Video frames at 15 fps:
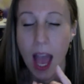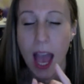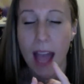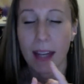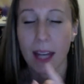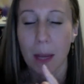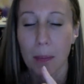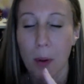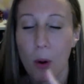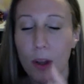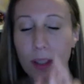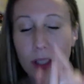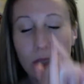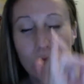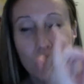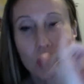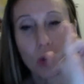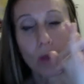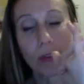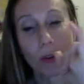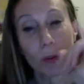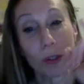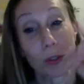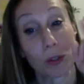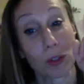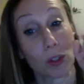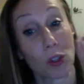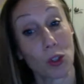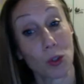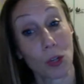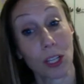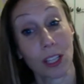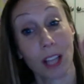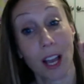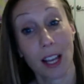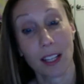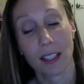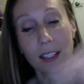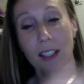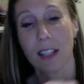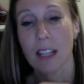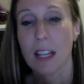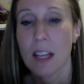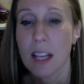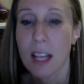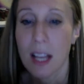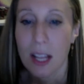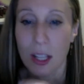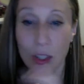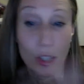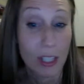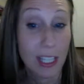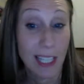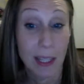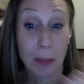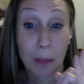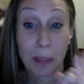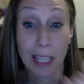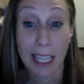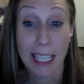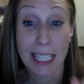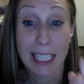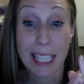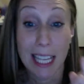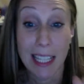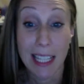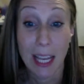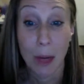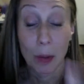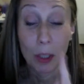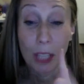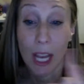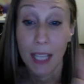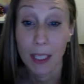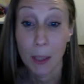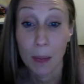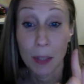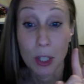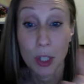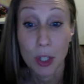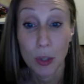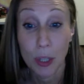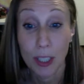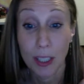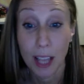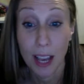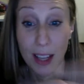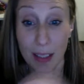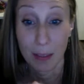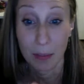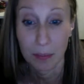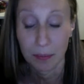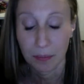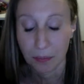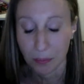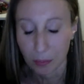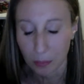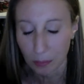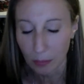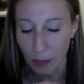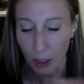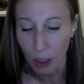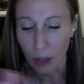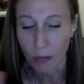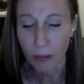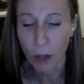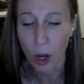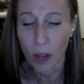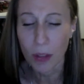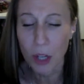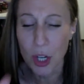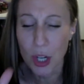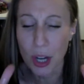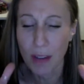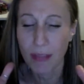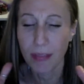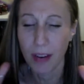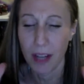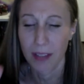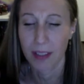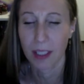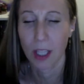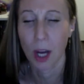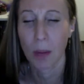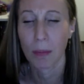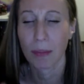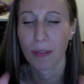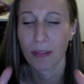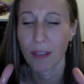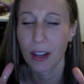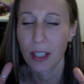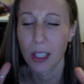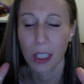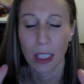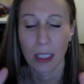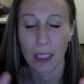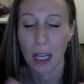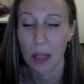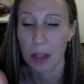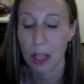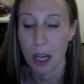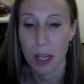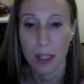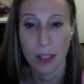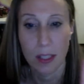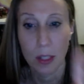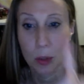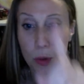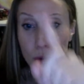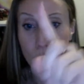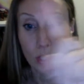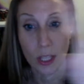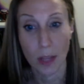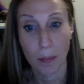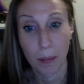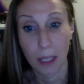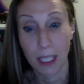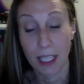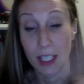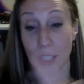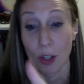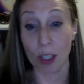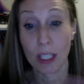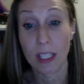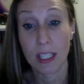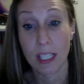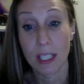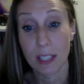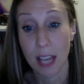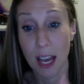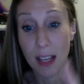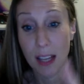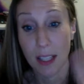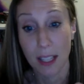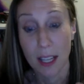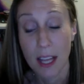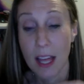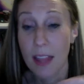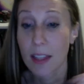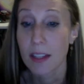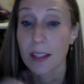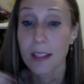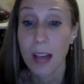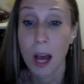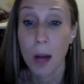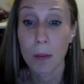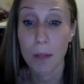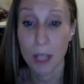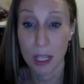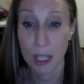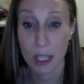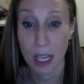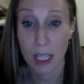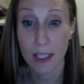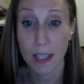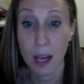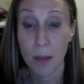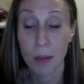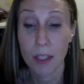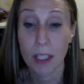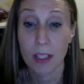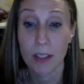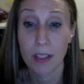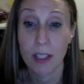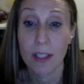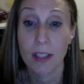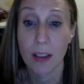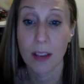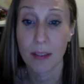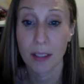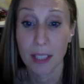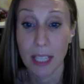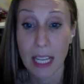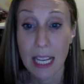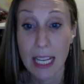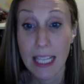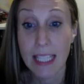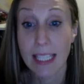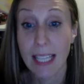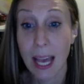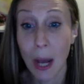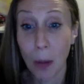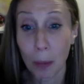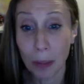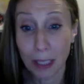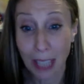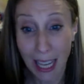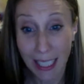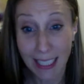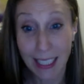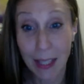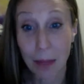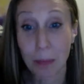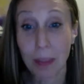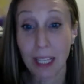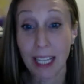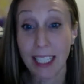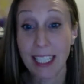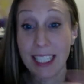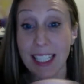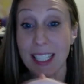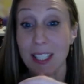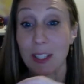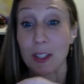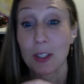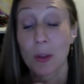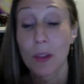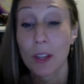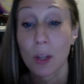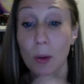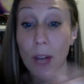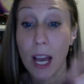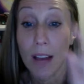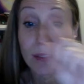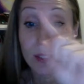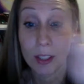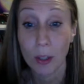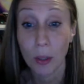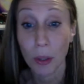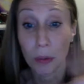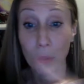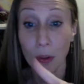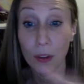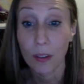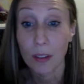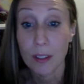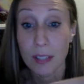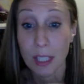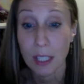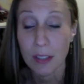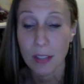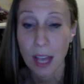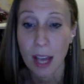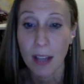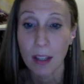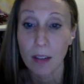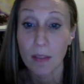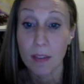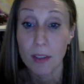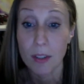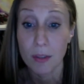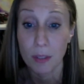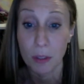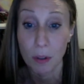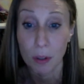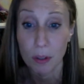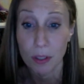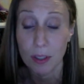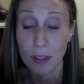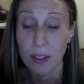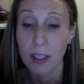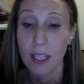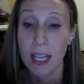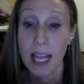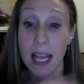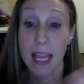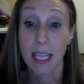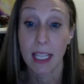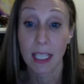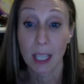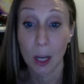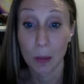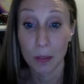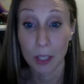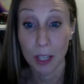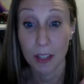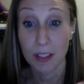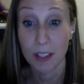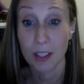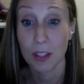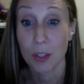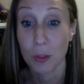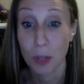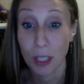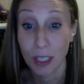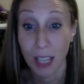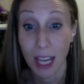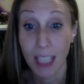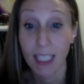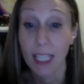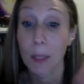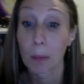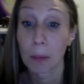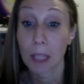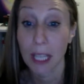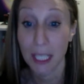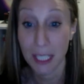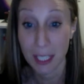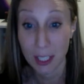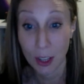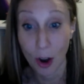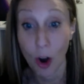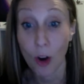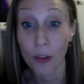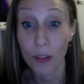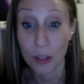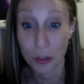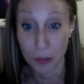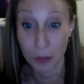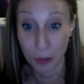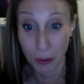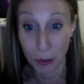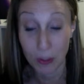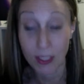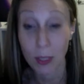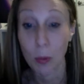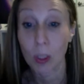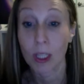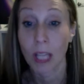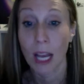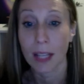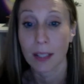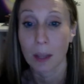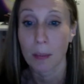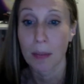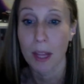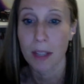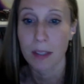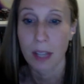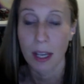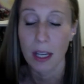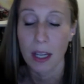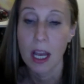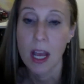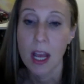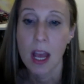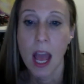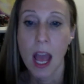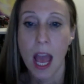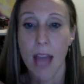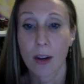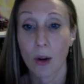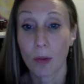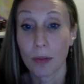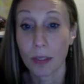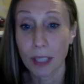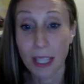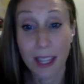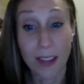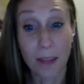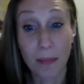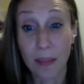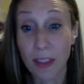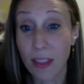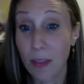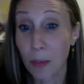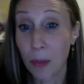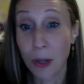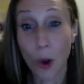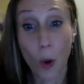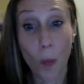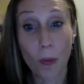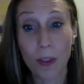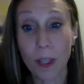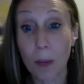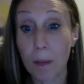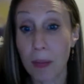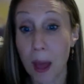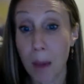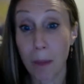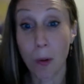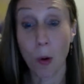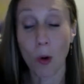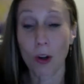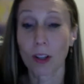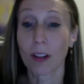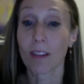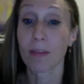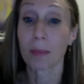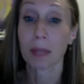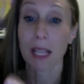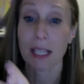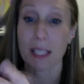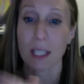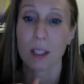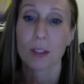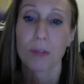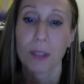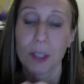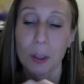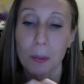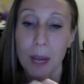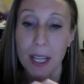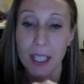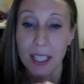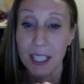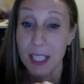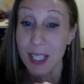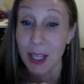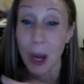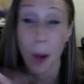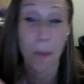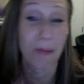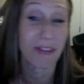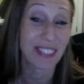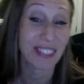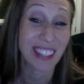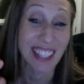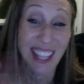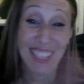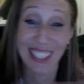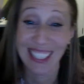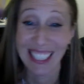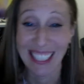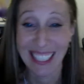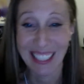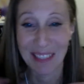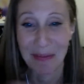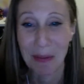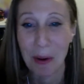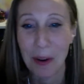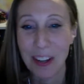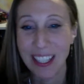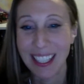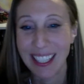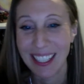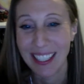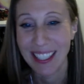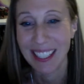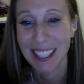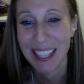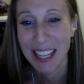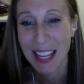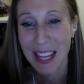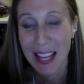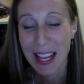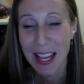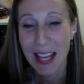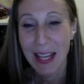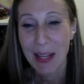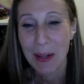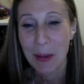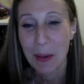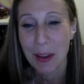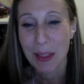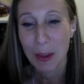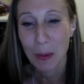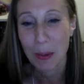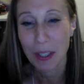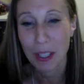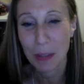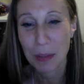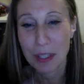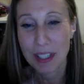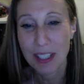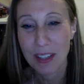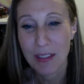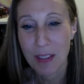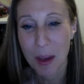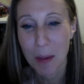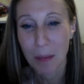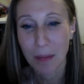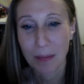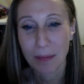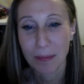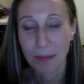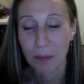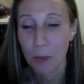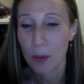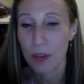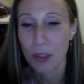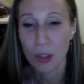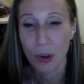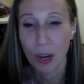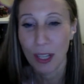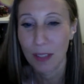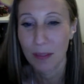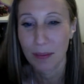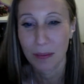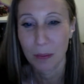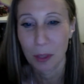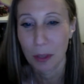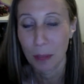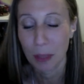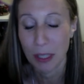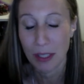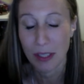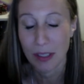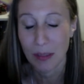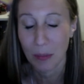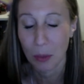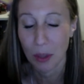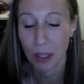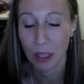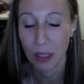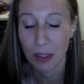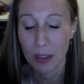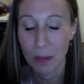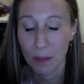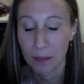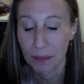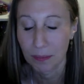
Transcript: And I pointed the shofar, which was a straight line, just like the planets that day were lined up in a straight line for all the shefa to come funneling down to us. Usually the planets are in a zigzag. The Psalms, I said, Psalm 67 is to help align the planets so they don't have to go through the zigzag of the sefiros. They can come to us in a straight line, like the planets are the sefiros. They were lined up that day. And hopefully that we opened up that portal of blessings for humanity to come flooding in, pouring in, in a way that we can receive them with joy, with peace, with ease.